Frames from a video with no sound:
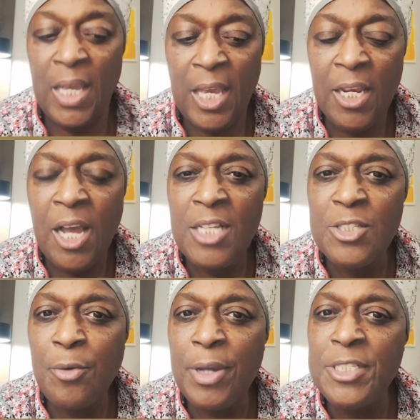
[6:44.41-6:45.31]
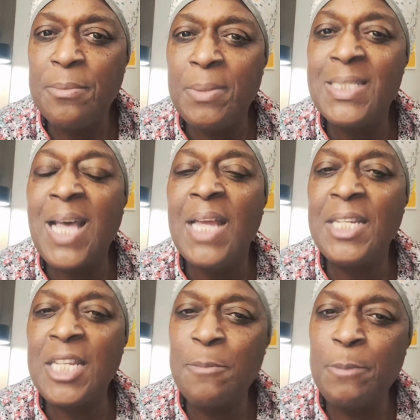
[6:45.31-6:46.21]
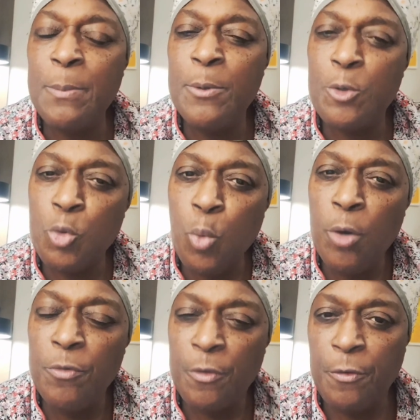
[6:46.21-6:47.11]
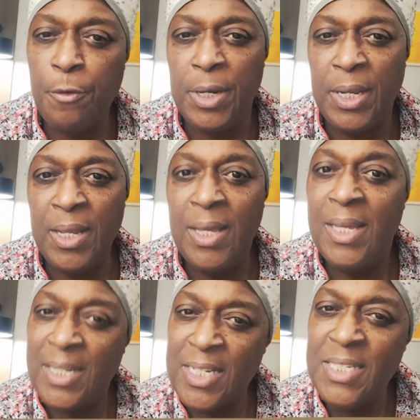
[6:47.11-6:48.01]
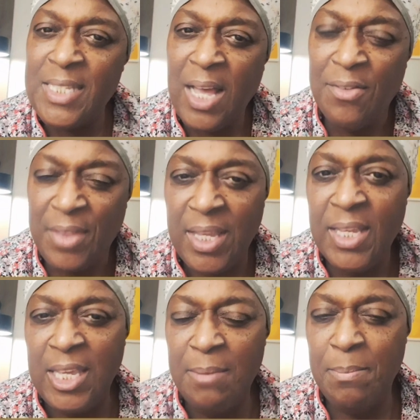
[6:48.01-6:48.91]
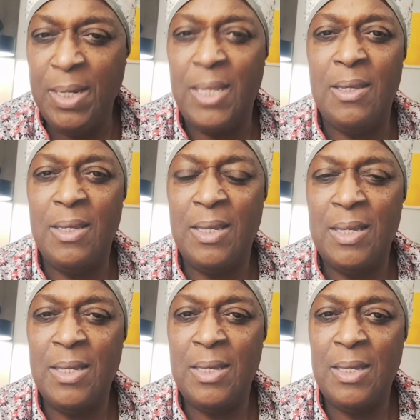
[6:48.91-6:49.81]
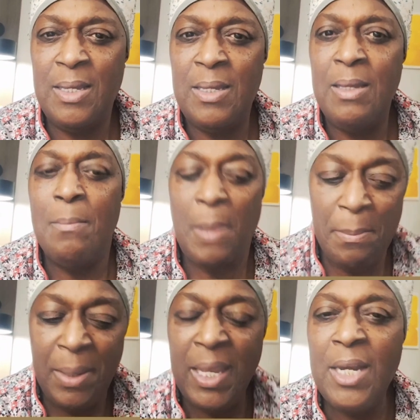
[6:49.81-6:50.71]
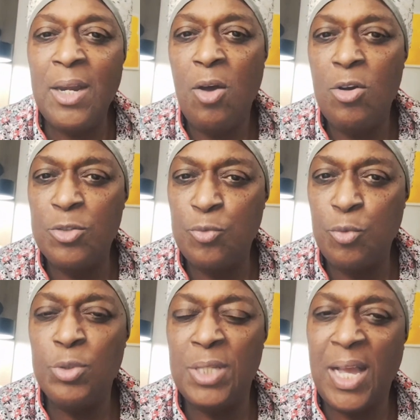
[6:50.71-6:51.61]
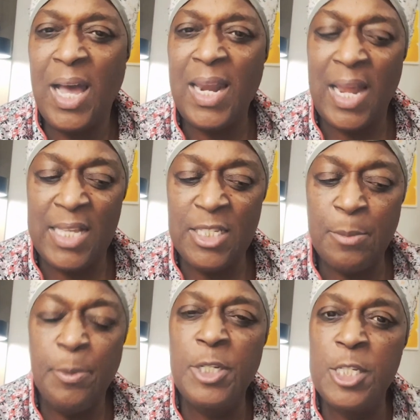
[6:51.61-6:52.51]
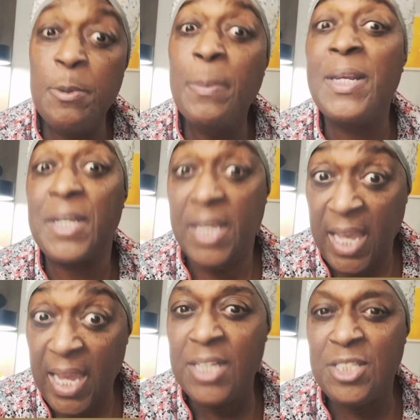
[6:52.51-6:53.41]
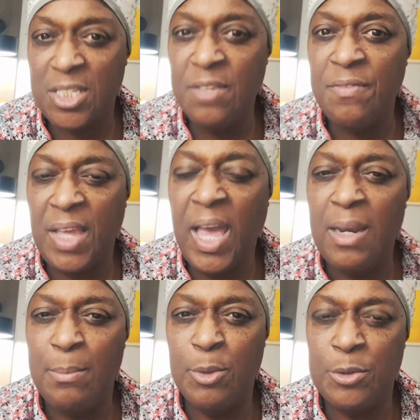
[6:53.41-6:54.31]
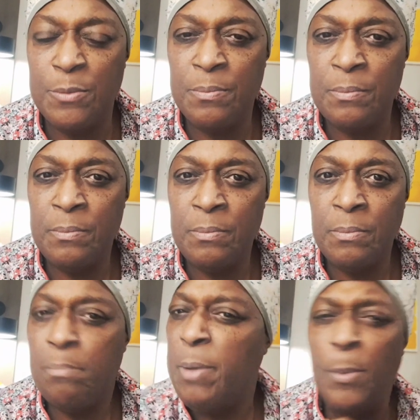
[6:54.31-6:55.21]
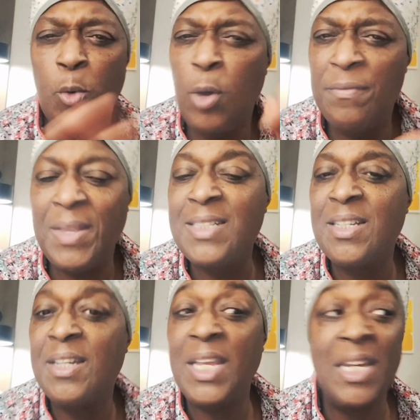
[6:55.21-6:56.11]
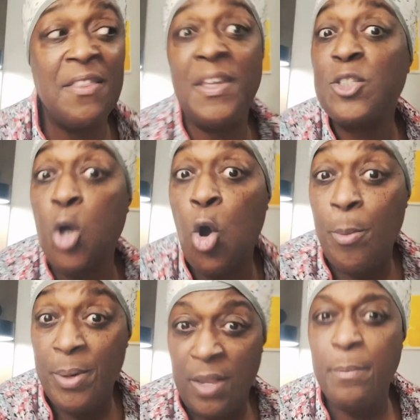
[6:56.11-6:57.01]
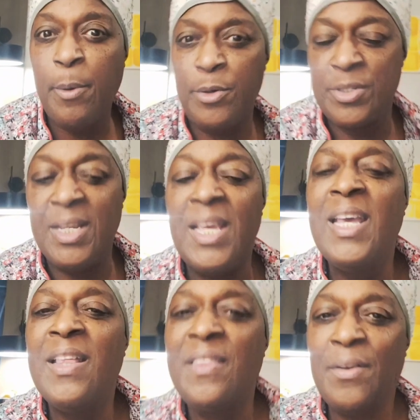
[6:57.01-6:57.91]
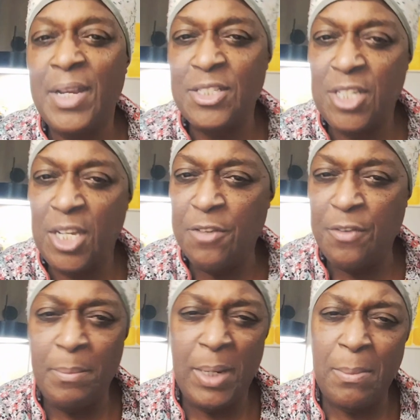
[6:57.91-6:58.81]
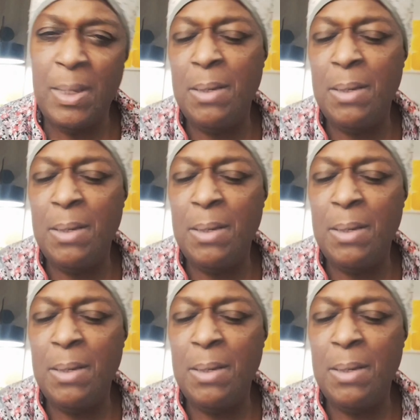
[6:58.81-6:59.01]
Incarceration means I need people to do work for free. This is how they can keep money. By making laws, rules, and guidelines to put these people in a cage as if they're animals. People who have not done anything to harm another person, they're in jail for many